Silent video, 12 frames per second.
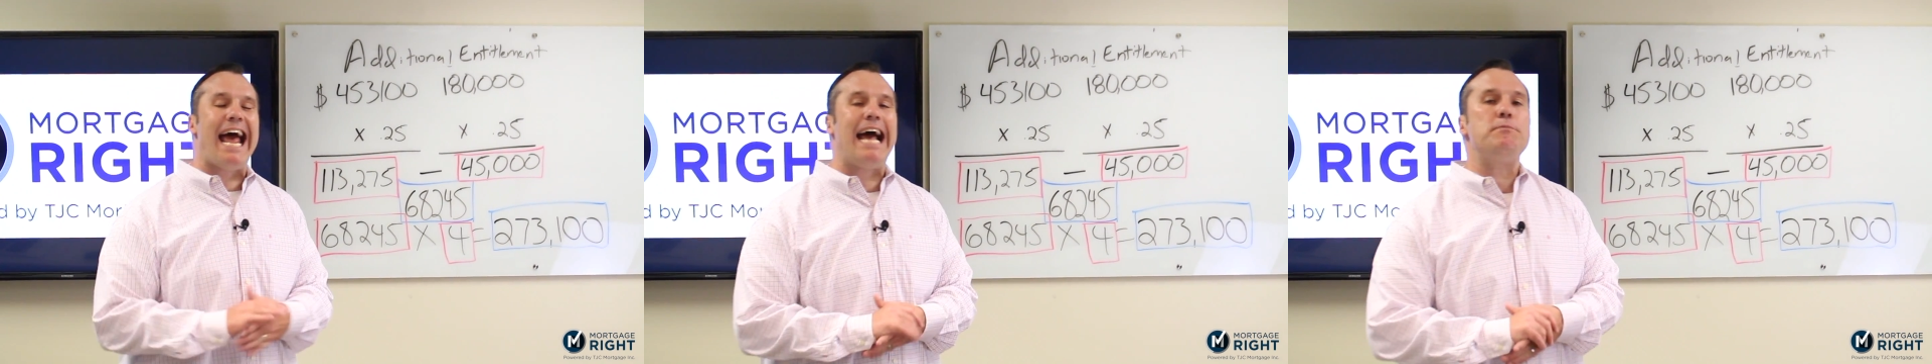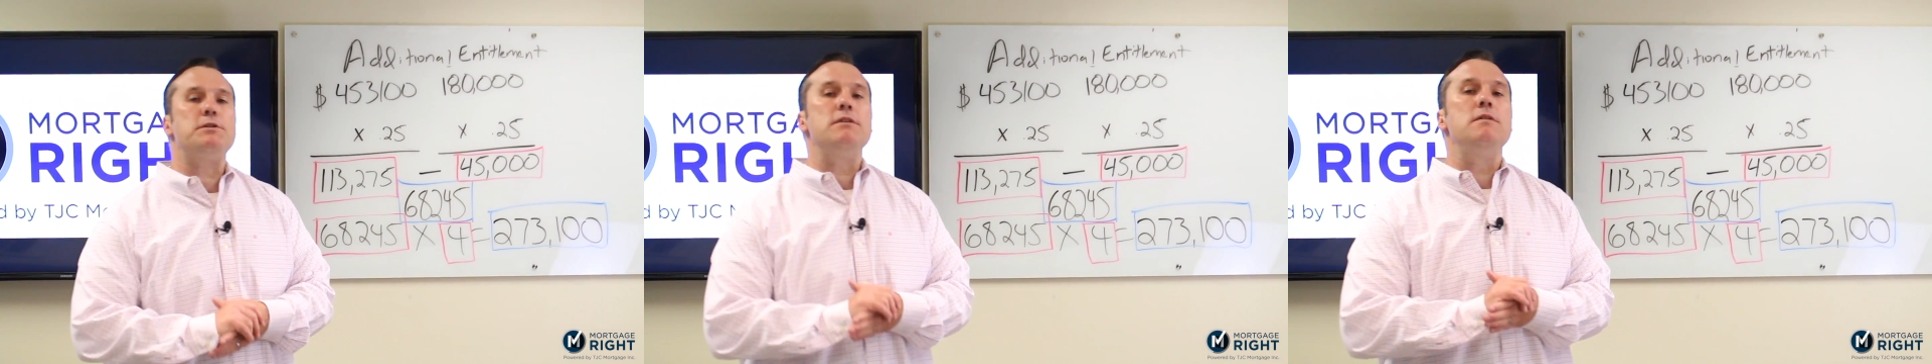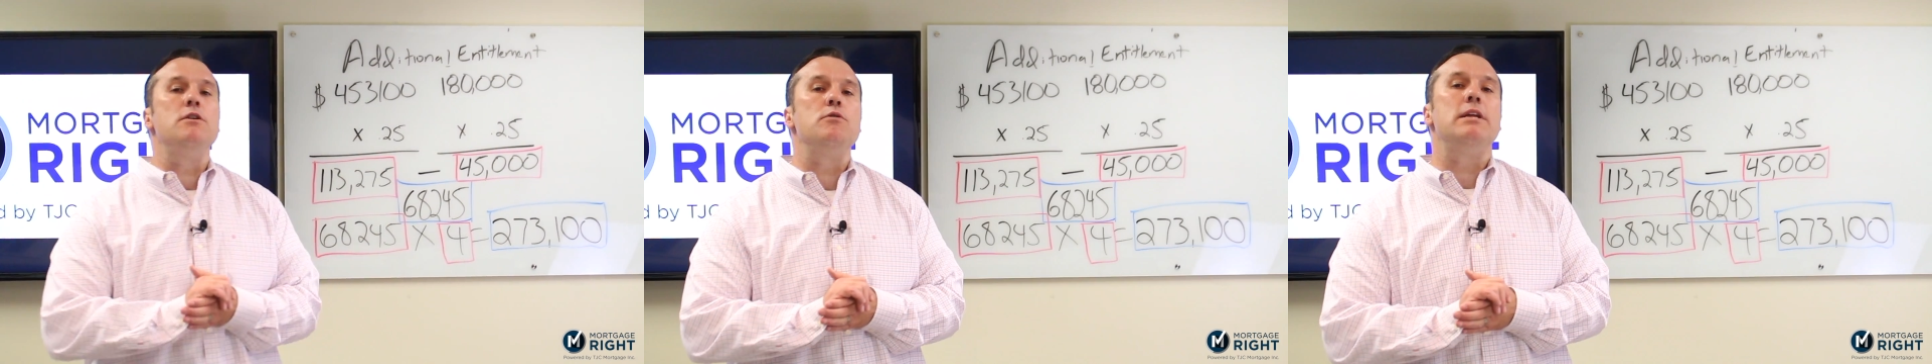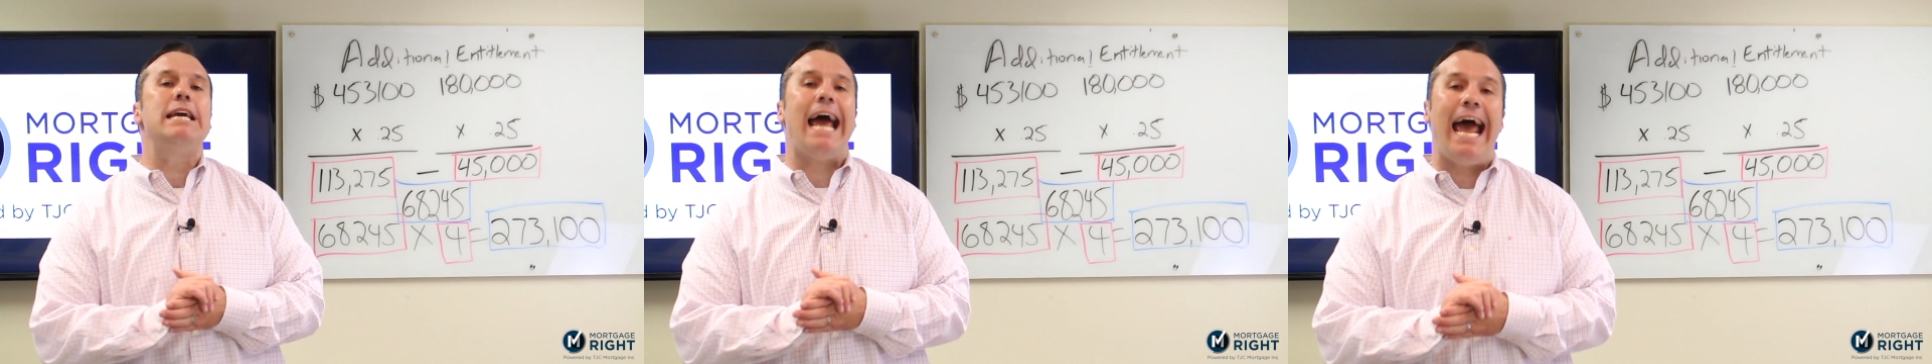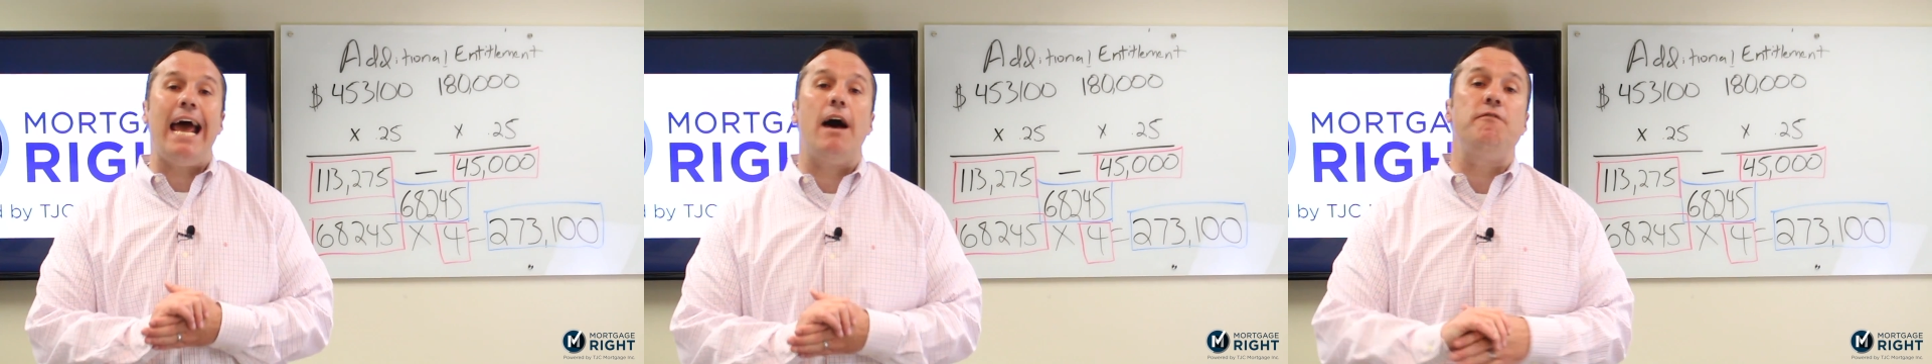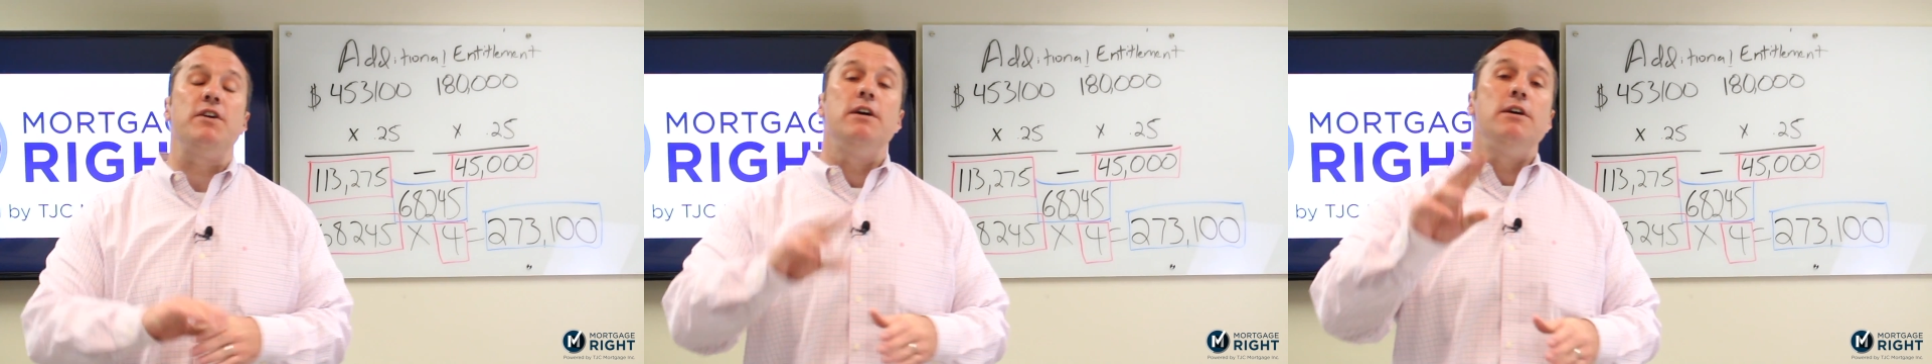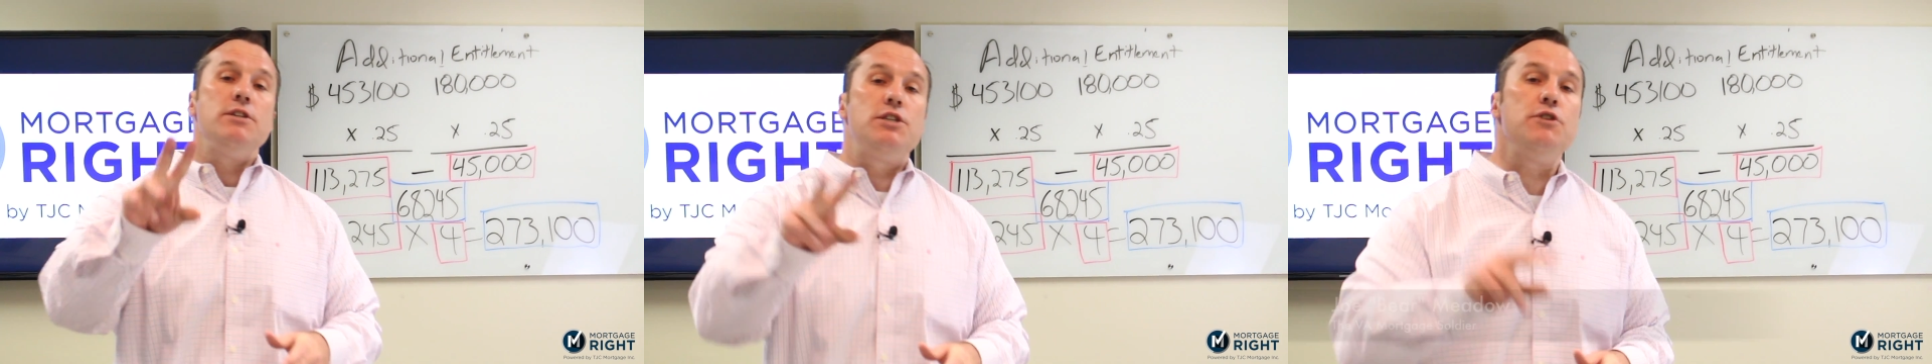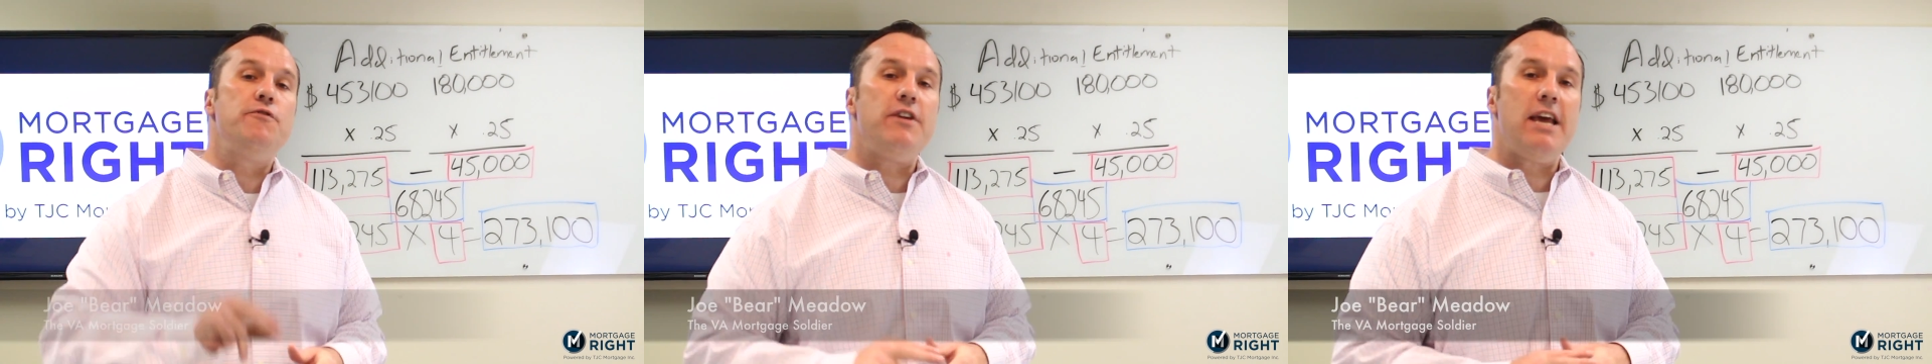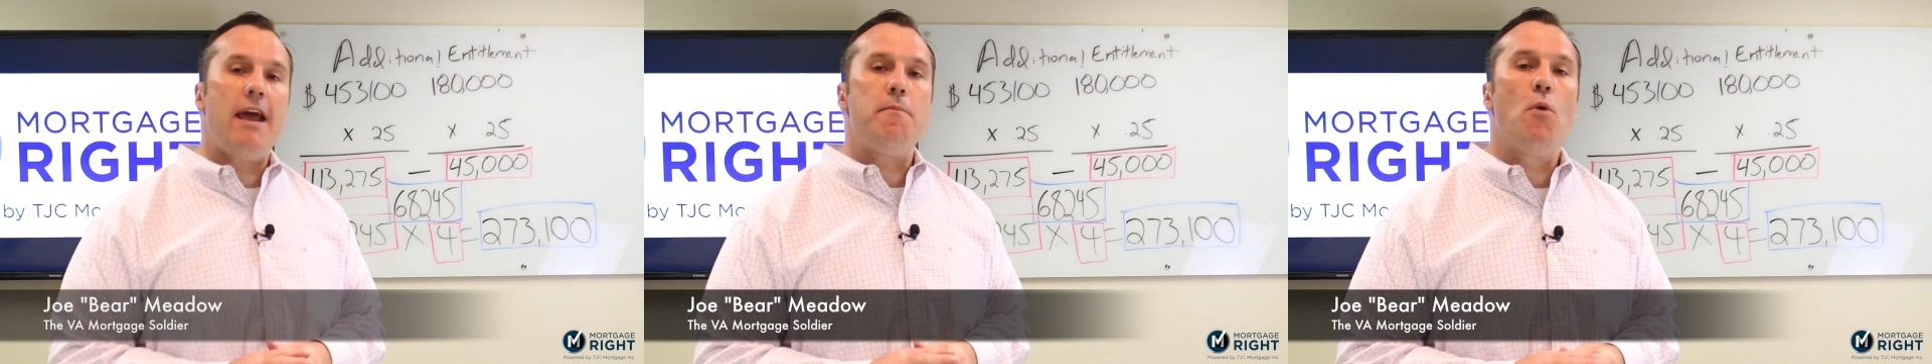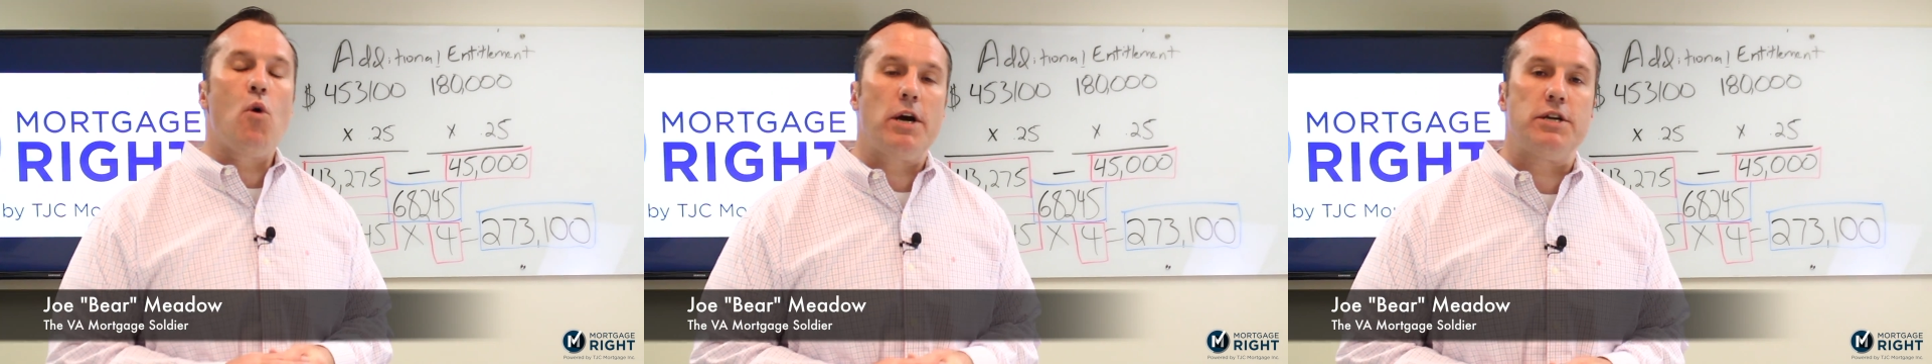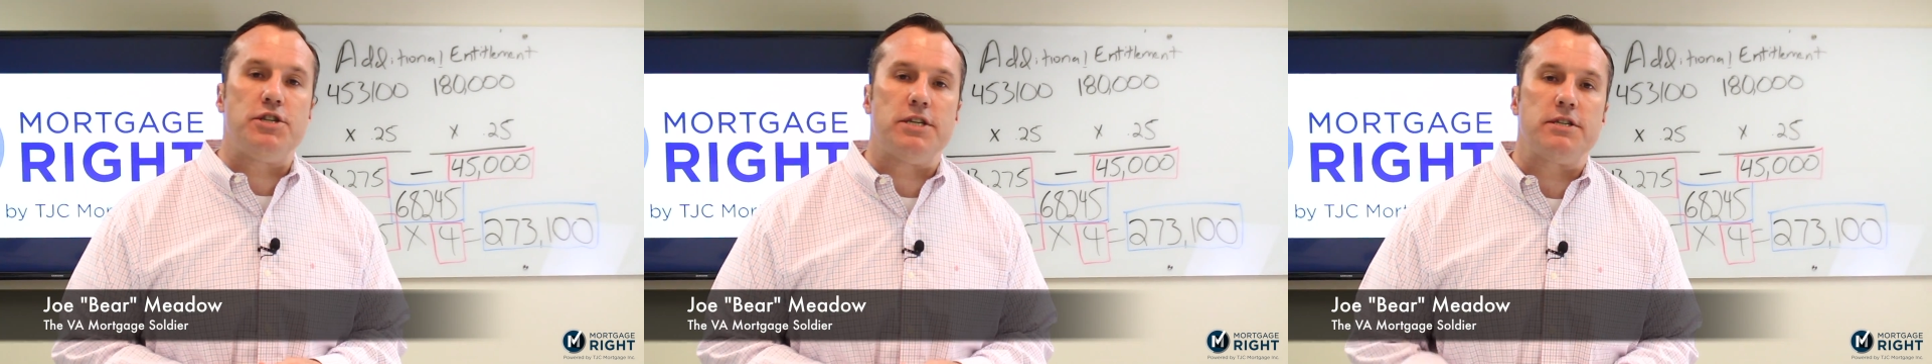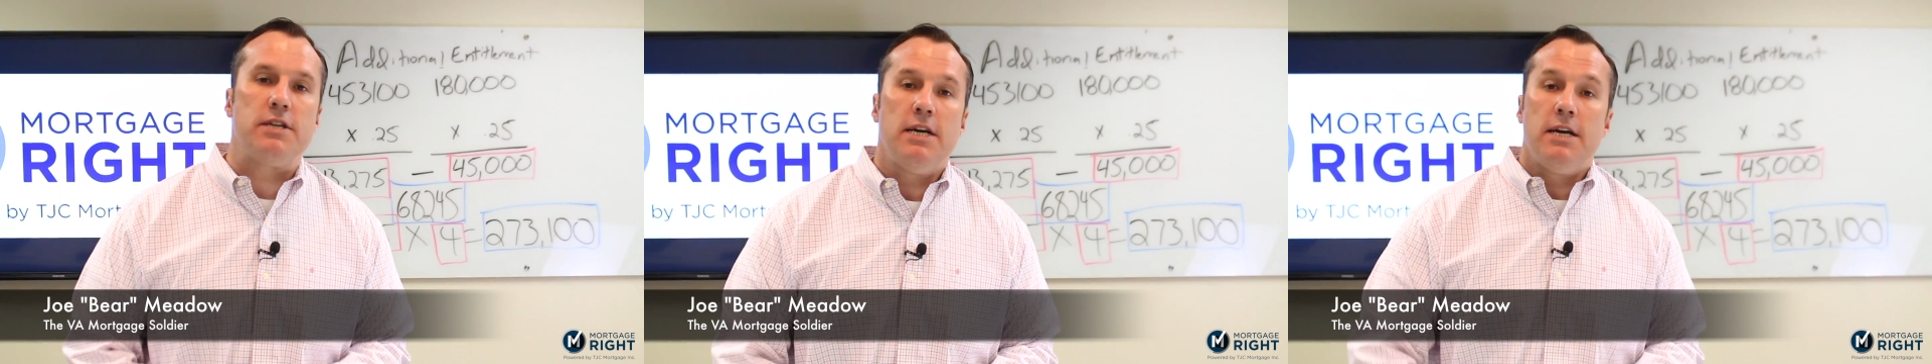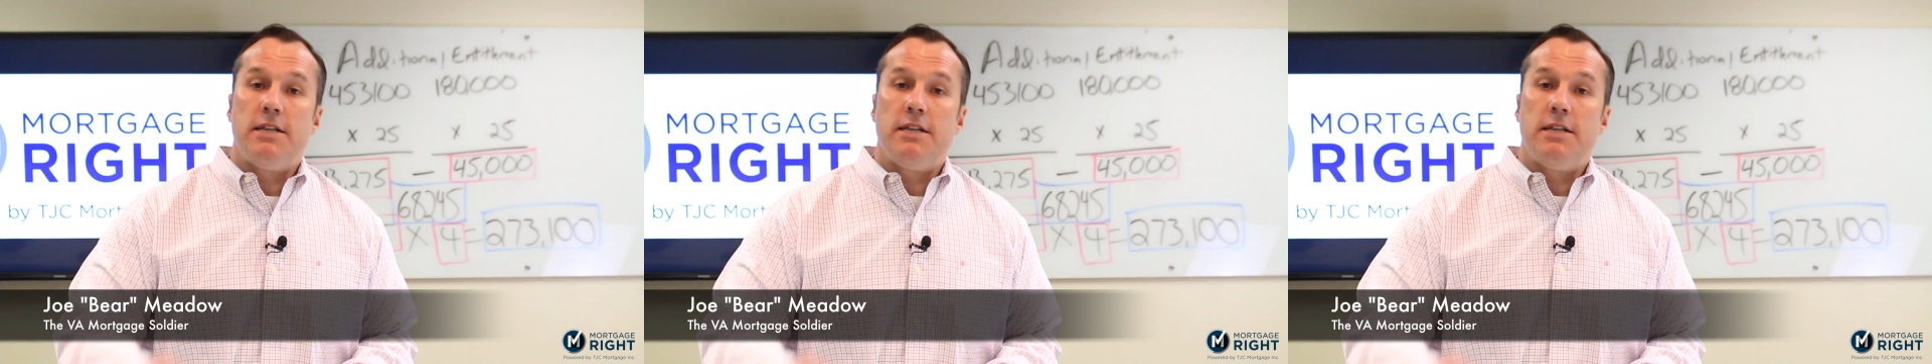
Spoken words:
absolutely have 2 VA mortgages.